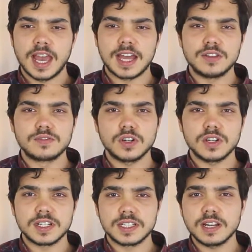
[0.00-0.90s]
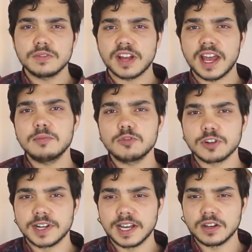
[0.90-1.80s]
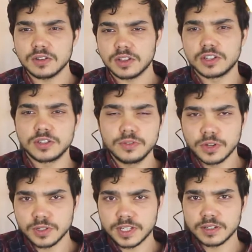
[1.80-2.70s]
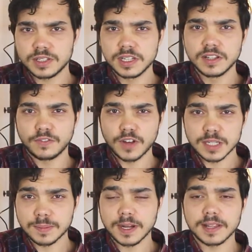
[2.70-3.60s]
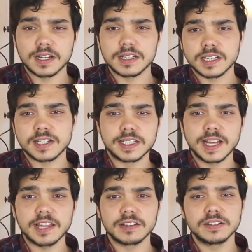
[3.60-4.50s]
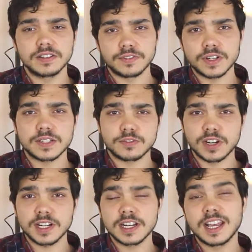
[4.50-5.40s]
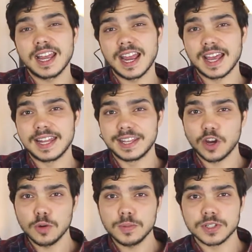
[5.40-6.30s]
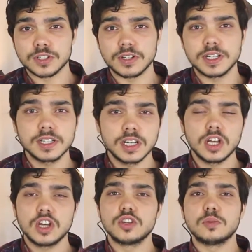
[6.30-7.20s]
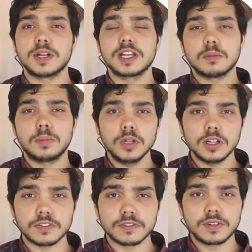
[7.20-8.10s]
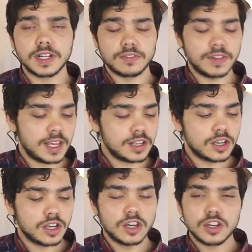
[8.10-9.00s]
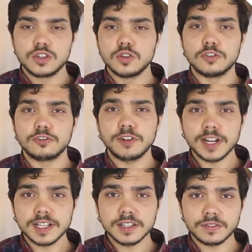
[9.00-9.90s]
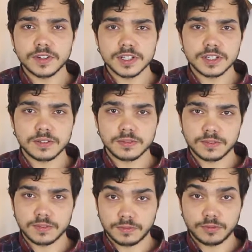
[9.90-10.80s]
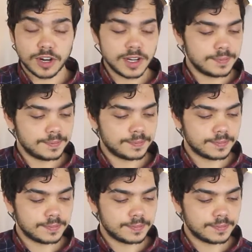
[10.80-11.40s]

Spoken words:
and you've got, instead of a hammer on now, the 2 notes that you see in the first bar that are tied together, the first fret and the open string, you're playing a pull-off. Now for that, you're fretting the first fret,